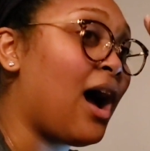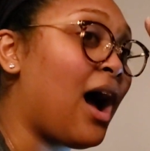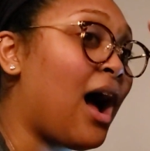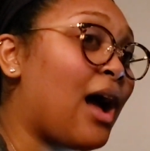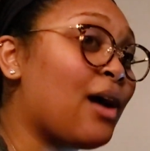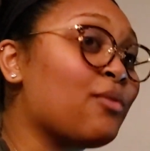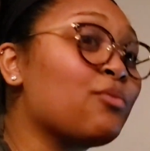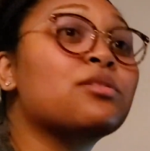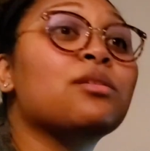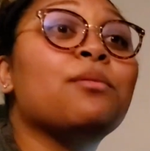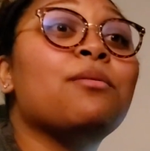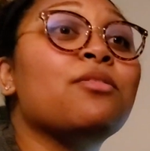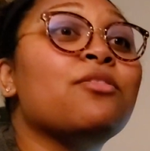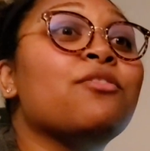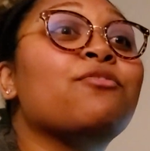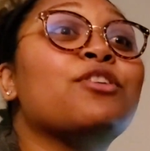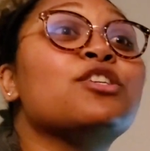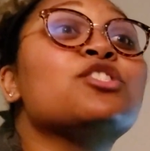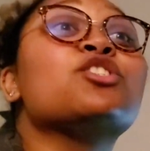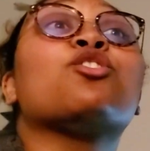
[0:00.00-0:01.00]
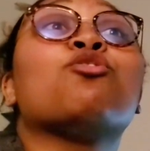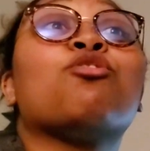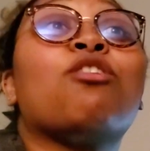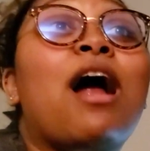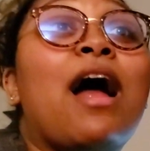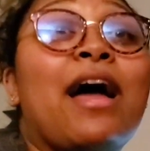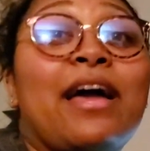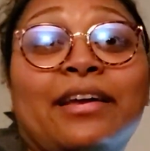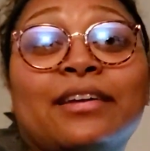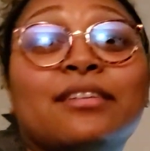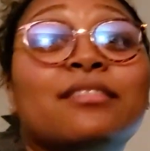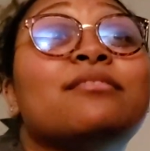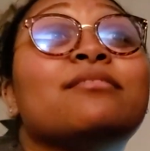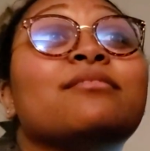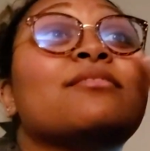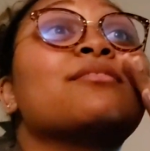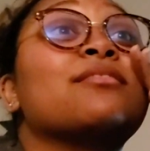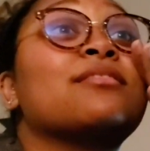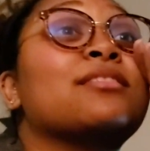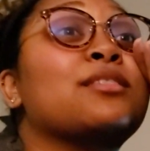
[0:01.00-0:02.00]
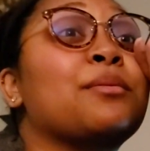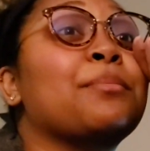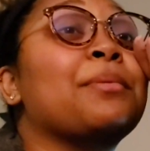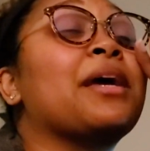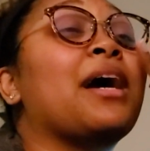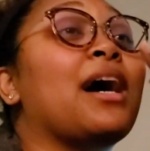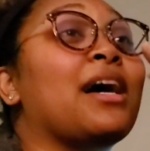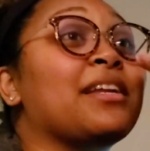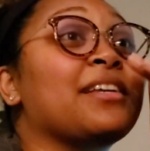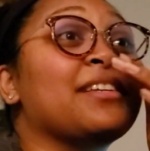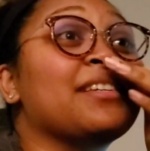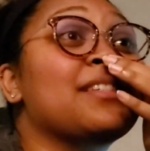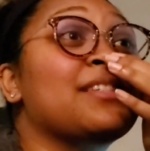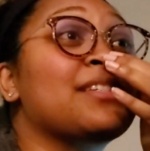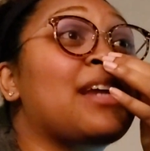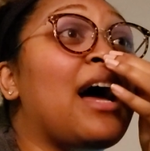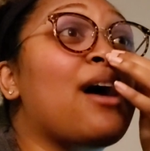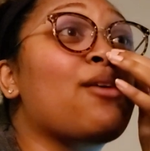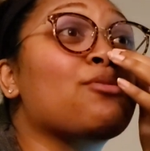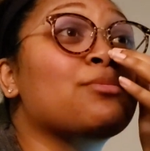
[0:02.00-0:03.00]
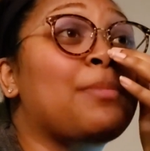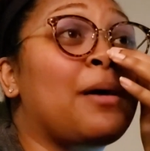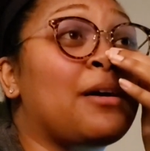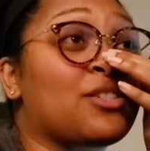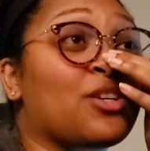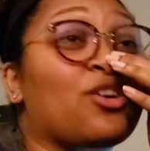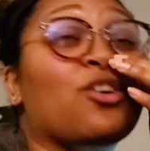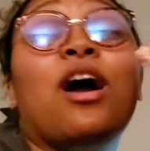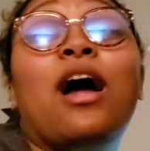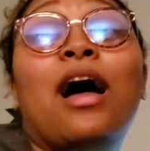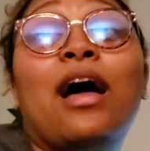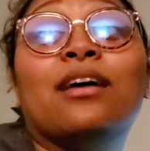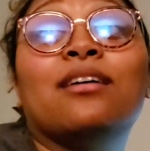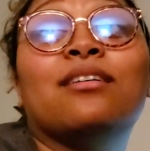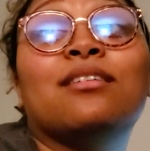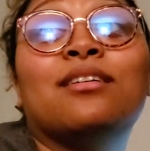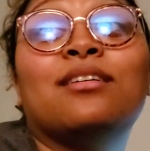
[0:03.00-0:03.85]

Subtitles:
I was on the verge of crying, to be honest. I was about to cry.